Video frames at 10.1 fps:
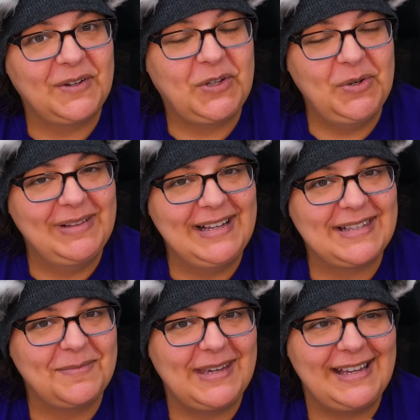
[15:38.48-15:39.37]
accumulate
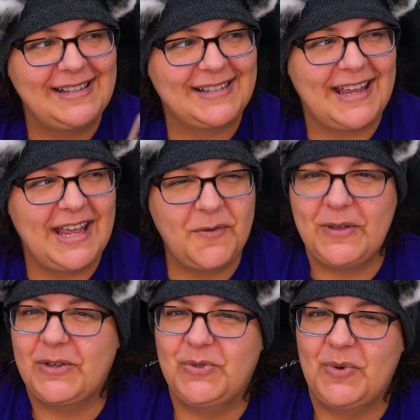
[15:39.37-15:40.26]
some keys and
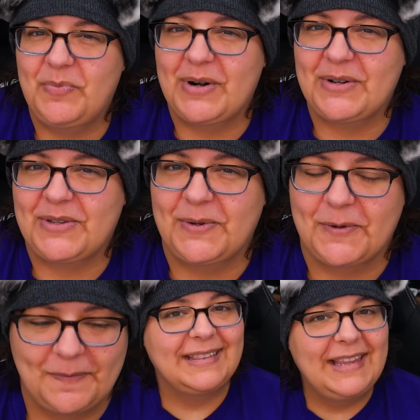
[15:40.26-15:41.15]
we could do a part two.
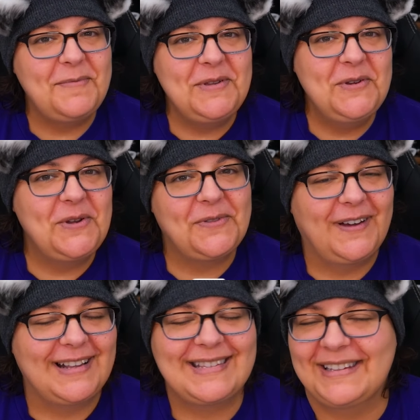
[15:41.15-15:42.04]
Let me know your
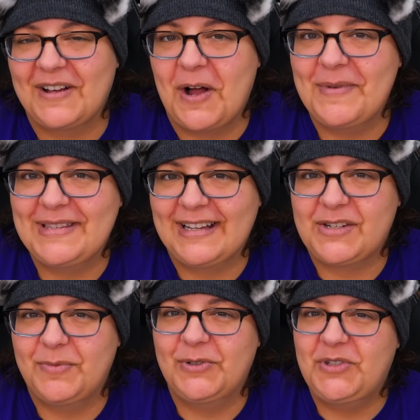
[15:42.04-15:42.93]
thoughts in the comment
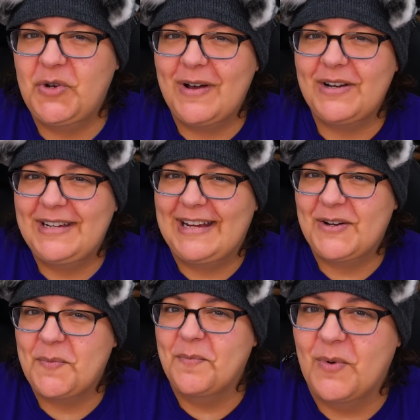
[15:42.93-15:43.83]
section below. Do you want to
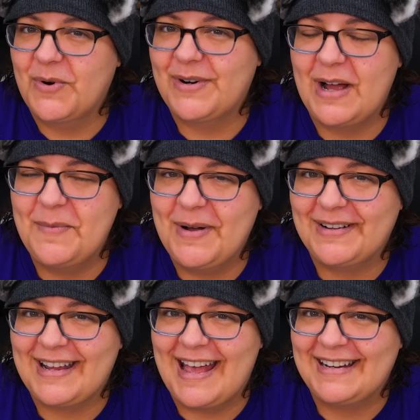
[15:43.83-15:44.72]
hear more
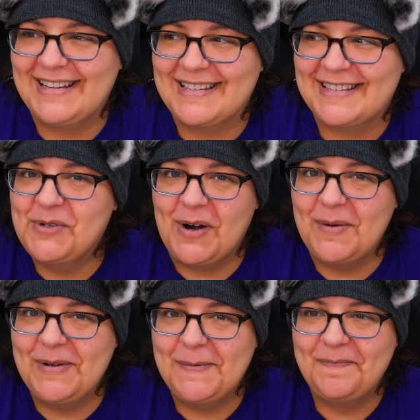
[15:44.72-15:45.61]
about Anna's
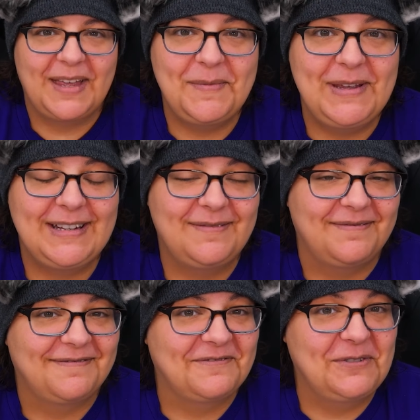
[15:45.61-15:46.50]
drama? I mean,
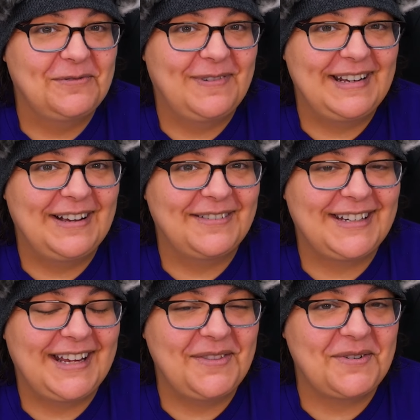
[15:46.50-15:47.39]
we'll find out
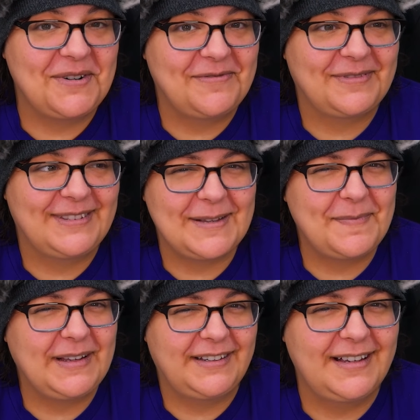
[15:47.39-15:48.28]
together if
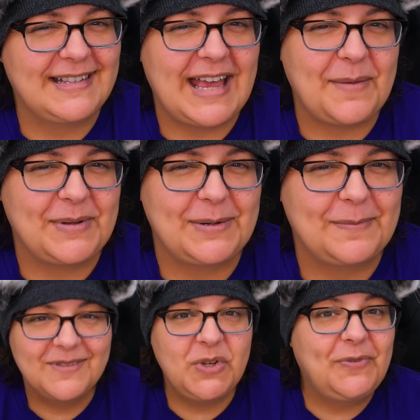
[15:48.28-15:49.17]
something does happen.
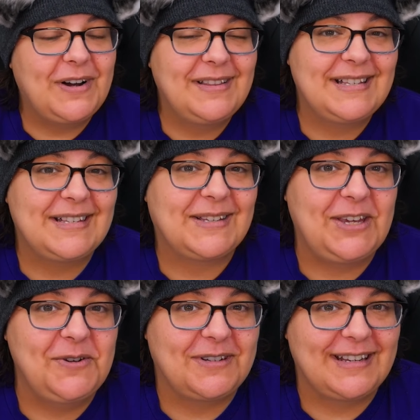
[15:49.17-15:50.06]
So far, this is
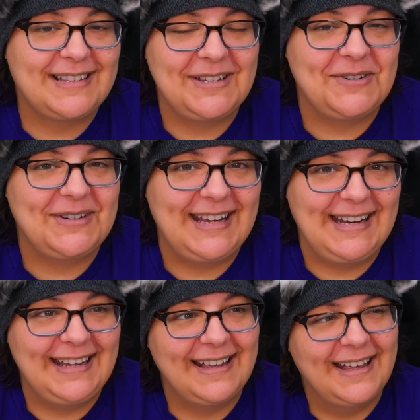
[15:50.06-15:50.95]
cute, it's
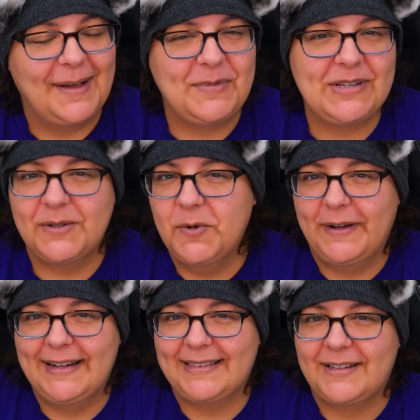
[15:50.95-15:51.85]
entertaining. I'm just
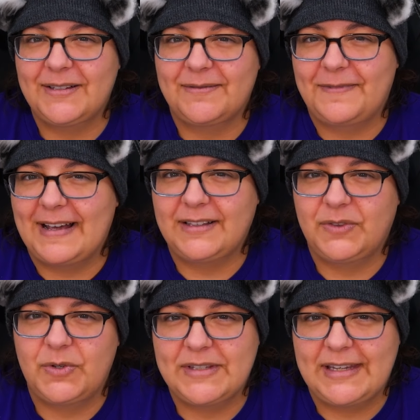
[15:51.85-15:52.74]
annoyed at the fact
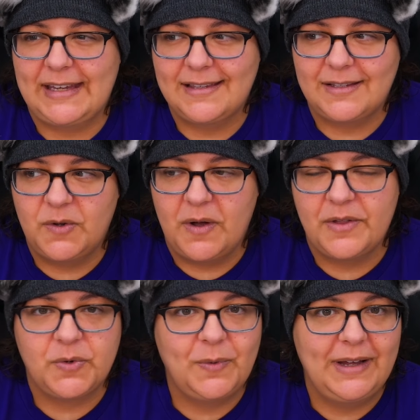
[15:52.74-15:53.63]
that there's keys and no
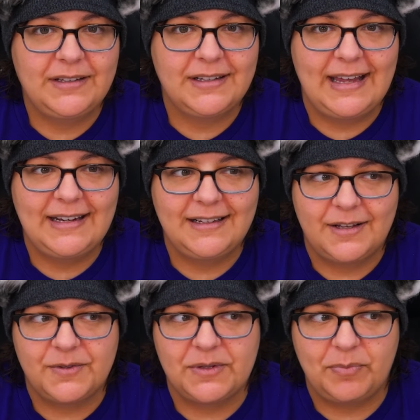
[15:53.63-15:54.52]
other way to gain it
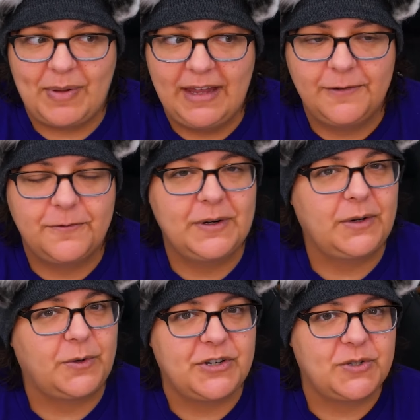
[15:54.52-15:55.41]
other than paying for it
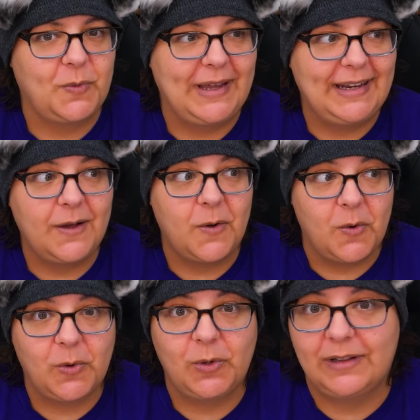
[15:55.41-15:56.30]
or just waiting a
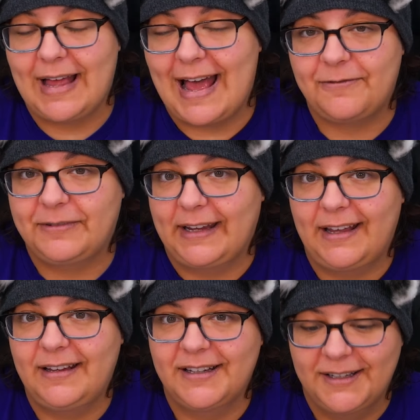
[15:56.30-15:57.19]
whole half
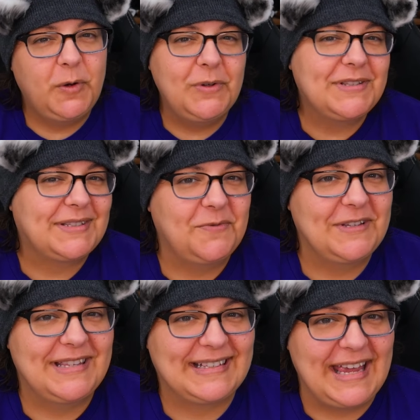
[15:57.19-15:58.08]
day. But we'll see
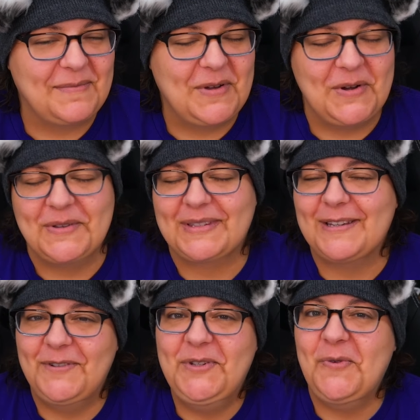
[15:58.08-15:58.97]
where this game goes.
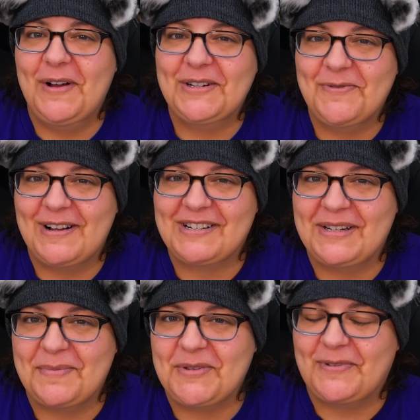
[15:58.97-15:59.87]
If you do want to watch a
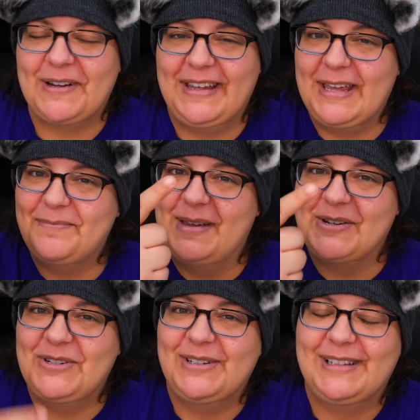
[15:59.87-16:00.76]
dumpster fire game,
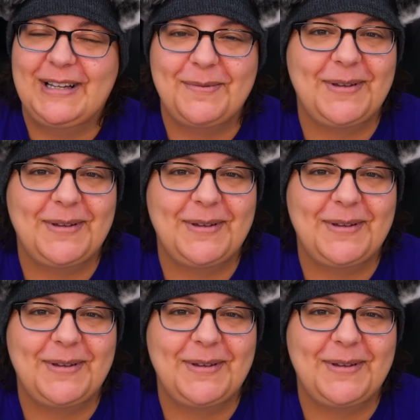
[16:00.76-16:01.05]
make sure you click up